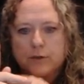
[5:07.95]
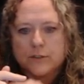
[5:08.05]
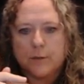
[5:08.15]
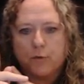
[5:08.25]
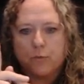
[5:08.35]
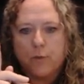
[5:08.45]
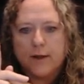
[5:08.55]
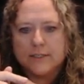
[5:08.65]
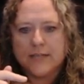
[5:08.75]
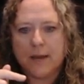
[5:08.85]
It's going to be right
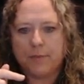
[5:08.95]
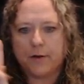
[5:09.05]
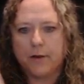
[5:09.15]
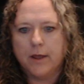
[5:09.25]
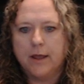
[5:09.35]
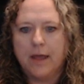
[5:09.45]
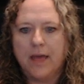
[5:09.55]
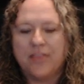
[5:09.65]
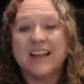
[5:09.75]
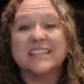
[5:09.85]
on top of there.
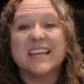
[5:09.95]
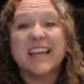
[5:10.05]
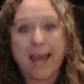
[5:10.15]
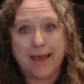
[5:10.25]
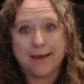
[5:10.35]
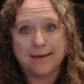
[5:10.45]
That is a K.